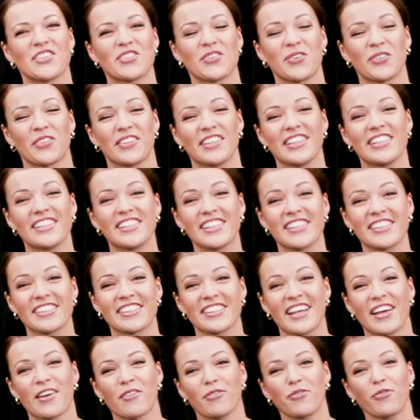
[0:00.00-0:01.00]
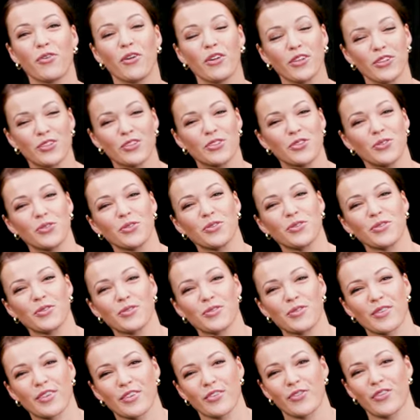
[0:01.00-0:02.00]
So this is a folk
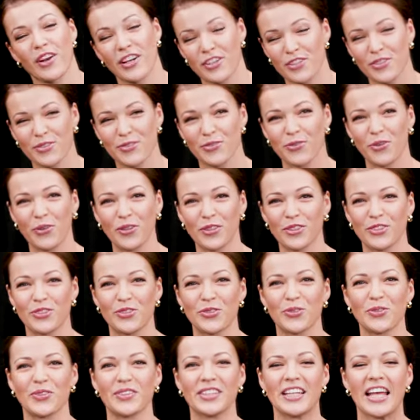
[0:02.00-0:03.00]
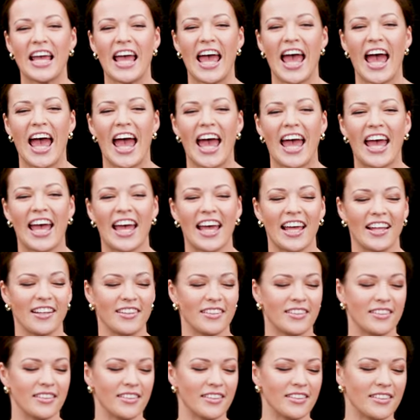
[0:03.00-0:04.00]
tune, a Russian folk tune,
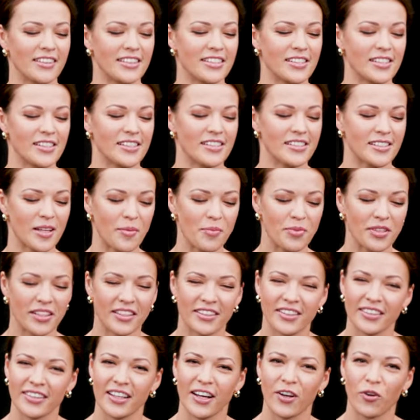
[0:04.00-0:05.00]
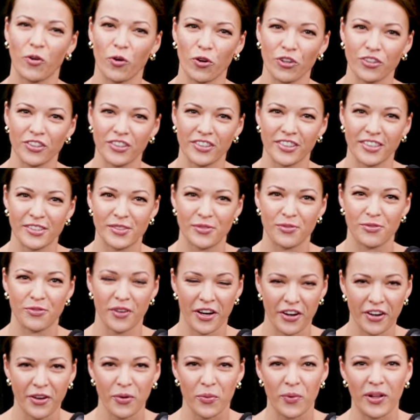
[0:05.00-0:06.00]
and this is something that accordion is
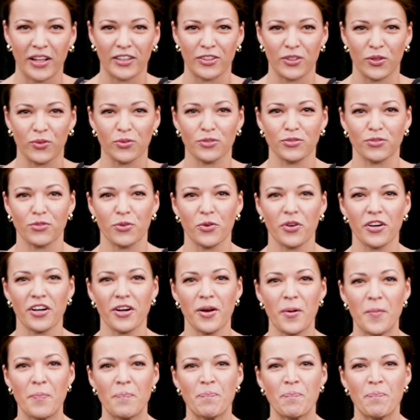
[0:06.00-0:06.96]
very well known for.